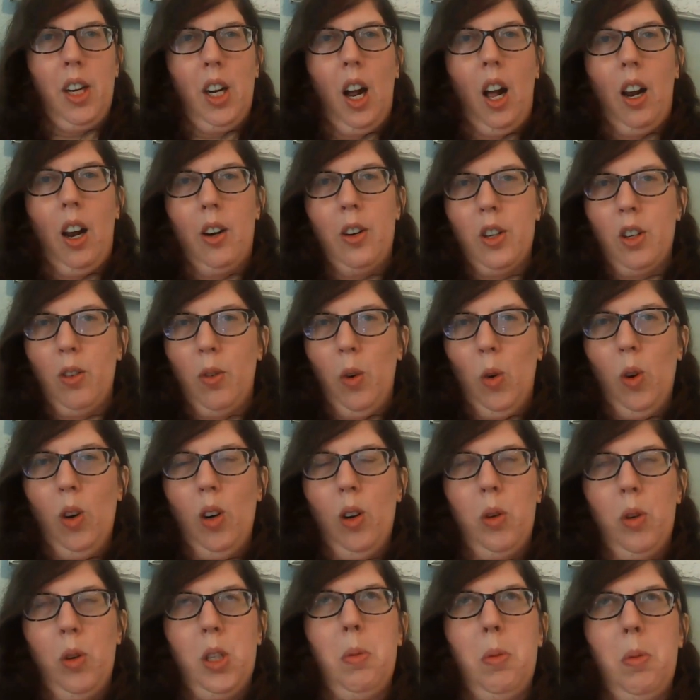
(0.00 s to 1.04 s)
dollars
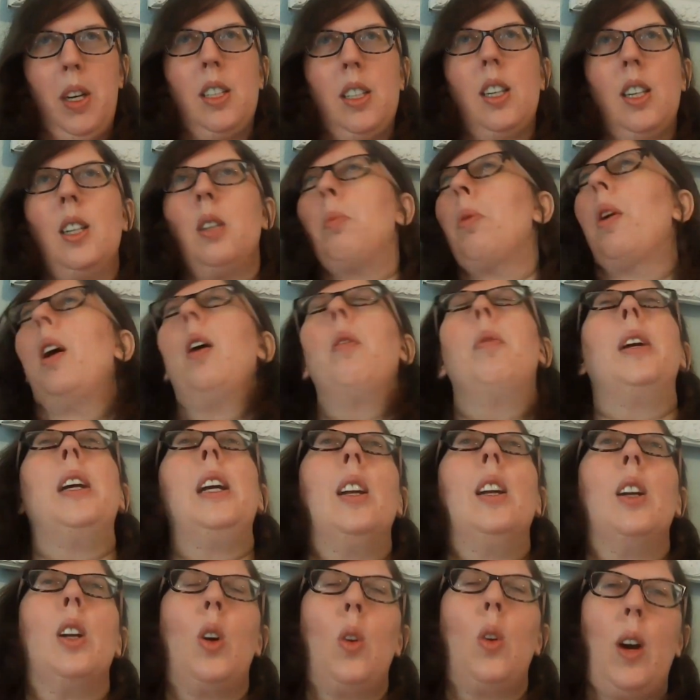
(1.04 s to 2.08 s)
for it, which means he's probably
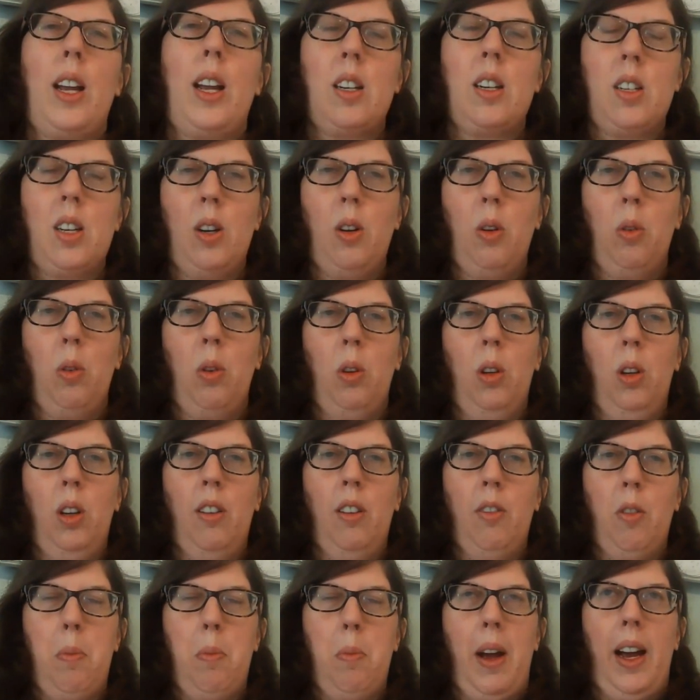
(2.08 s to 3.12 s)
getting a grand
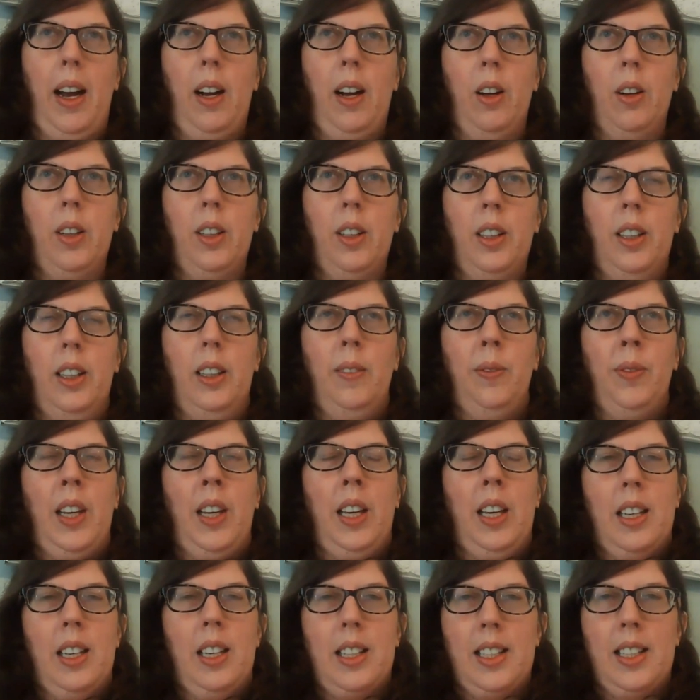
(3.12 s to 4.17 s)
total of about
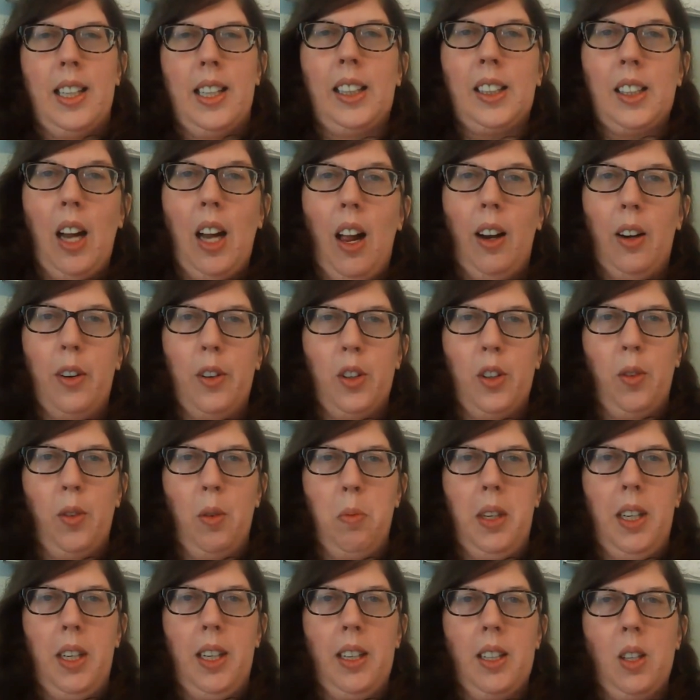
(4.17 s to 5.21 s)
six dollars
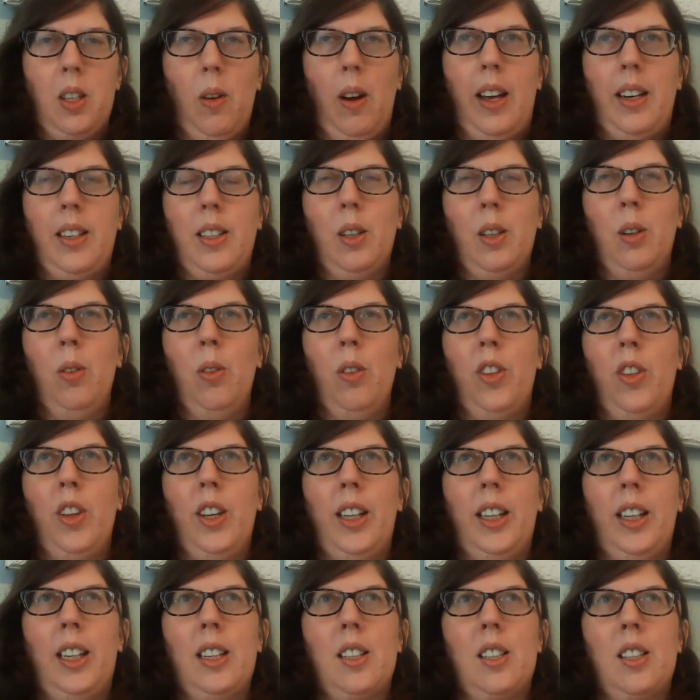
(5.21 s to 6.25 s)
from me. So I don't
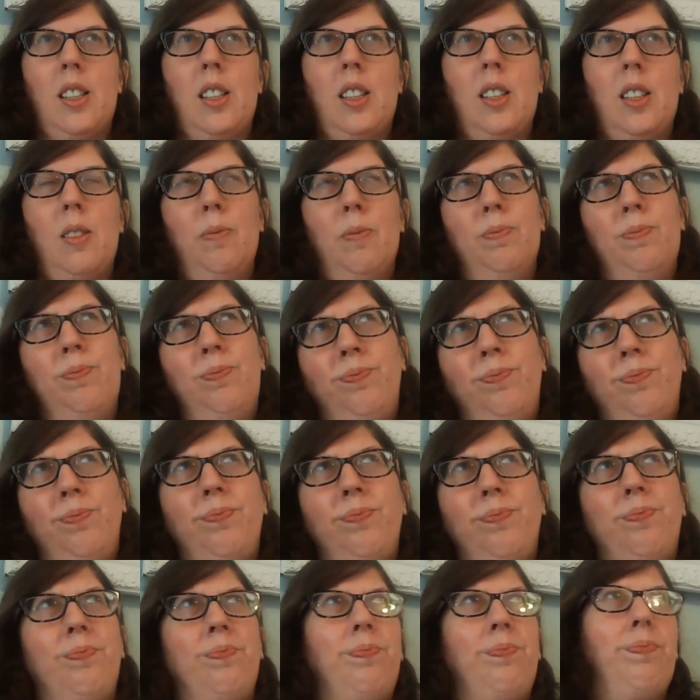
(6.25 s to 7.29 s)
think it's
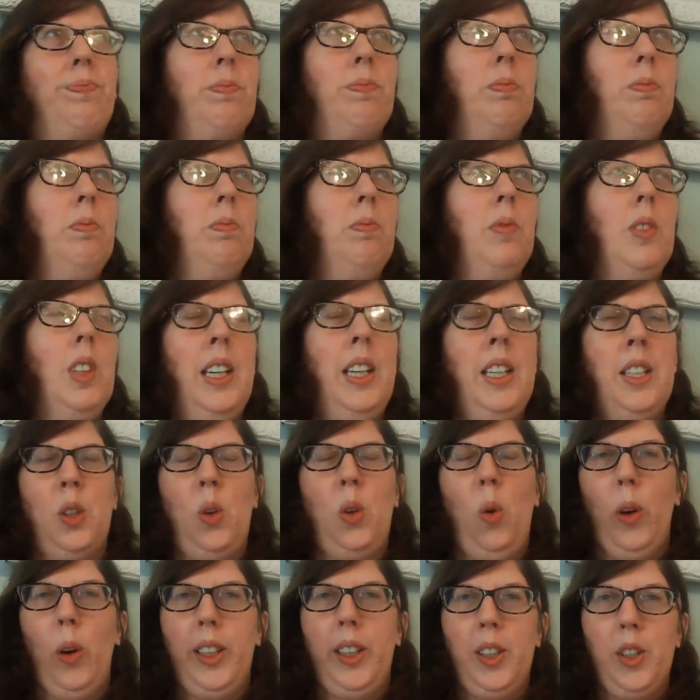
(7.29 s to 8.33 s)

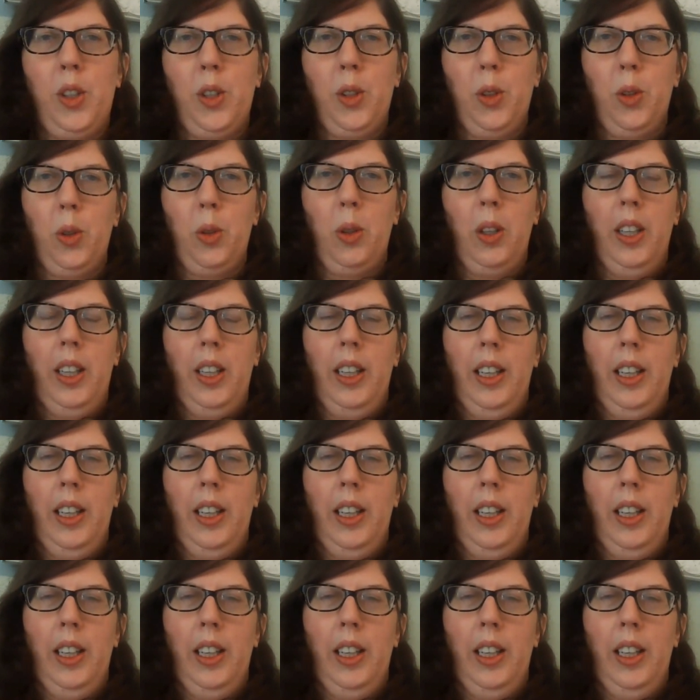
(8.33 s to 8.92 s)
it's going to